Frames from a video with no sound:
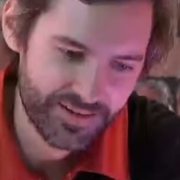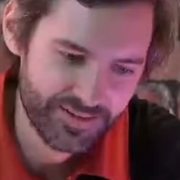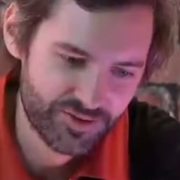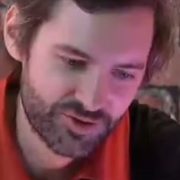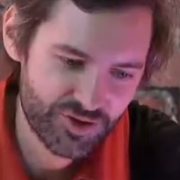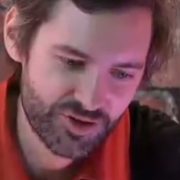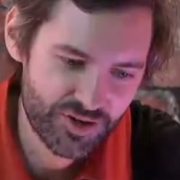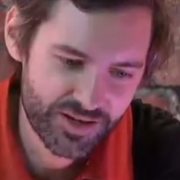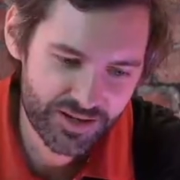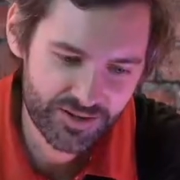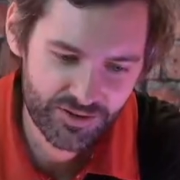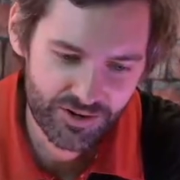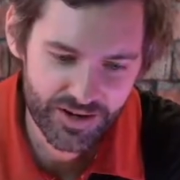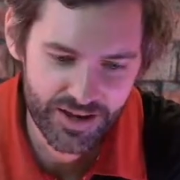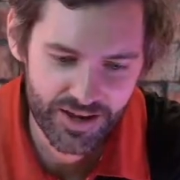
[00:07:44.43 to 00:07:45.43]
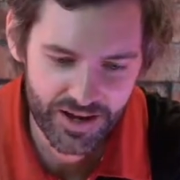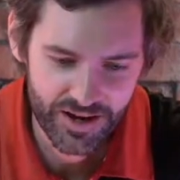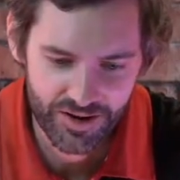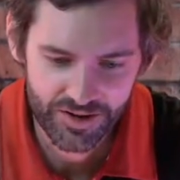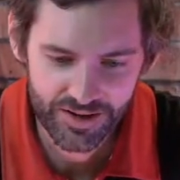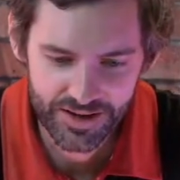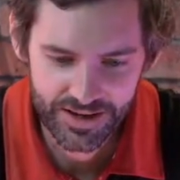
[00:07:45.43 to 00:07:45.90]
that is tuning in right
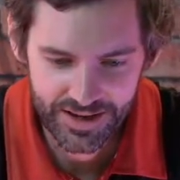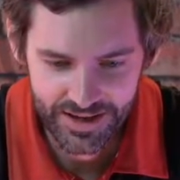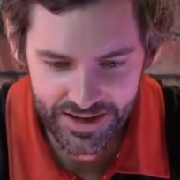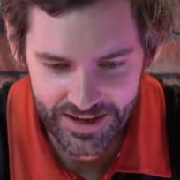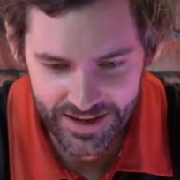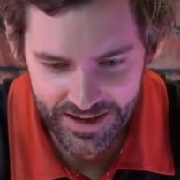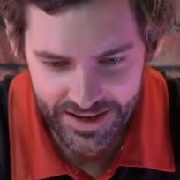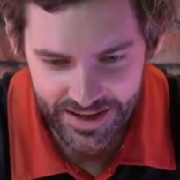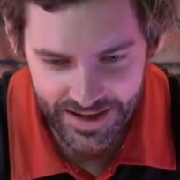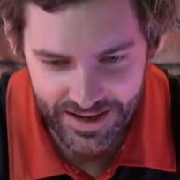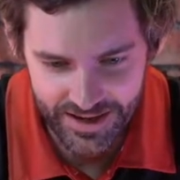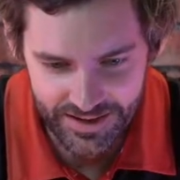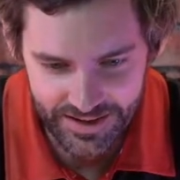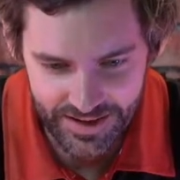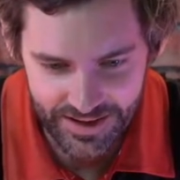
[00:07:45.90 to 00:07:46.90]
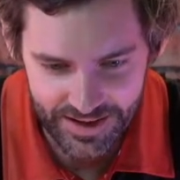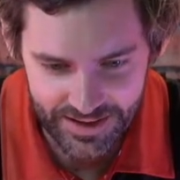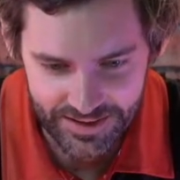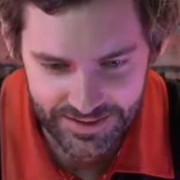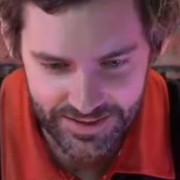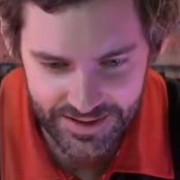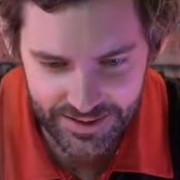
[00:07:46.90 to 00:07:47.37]
now and
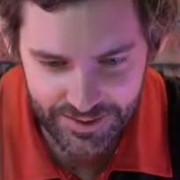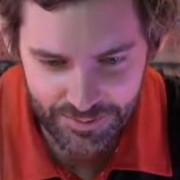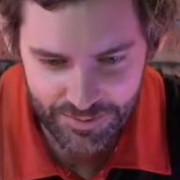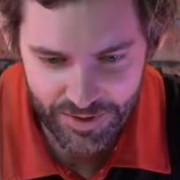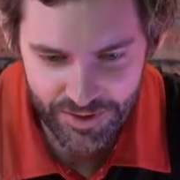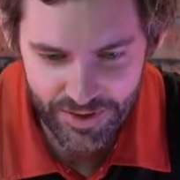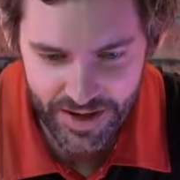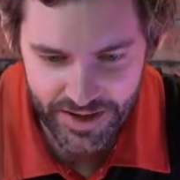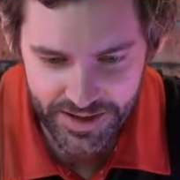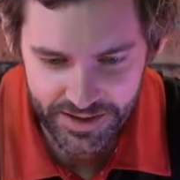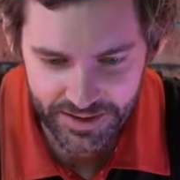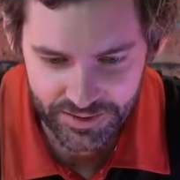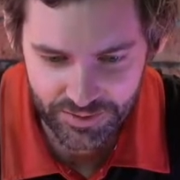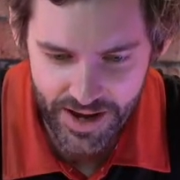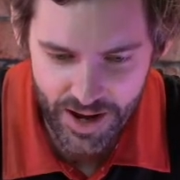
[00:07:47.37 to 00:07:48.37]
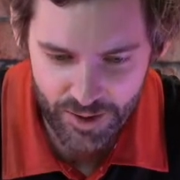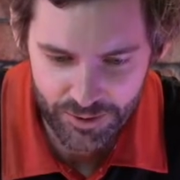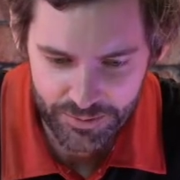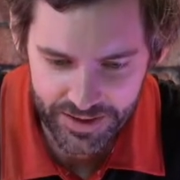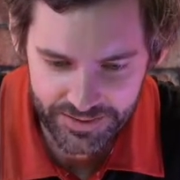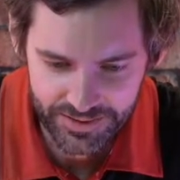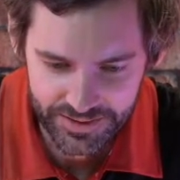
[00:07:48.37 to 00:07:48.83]
as thanking us for
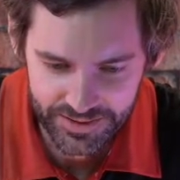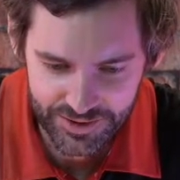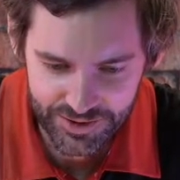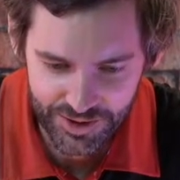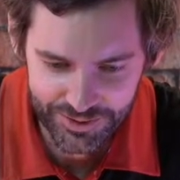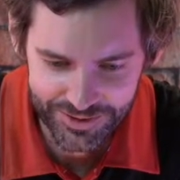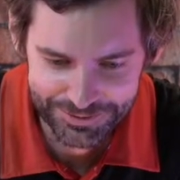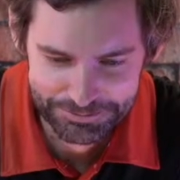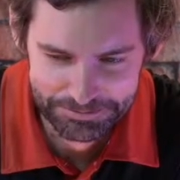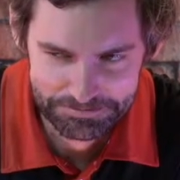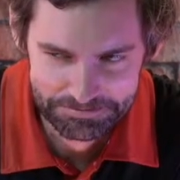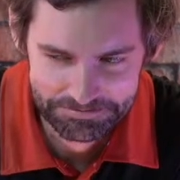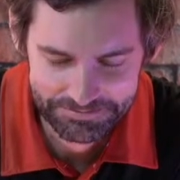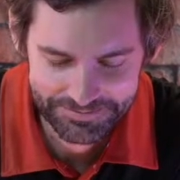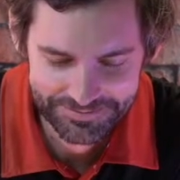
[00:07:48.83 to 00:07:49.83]
how amazing the show is.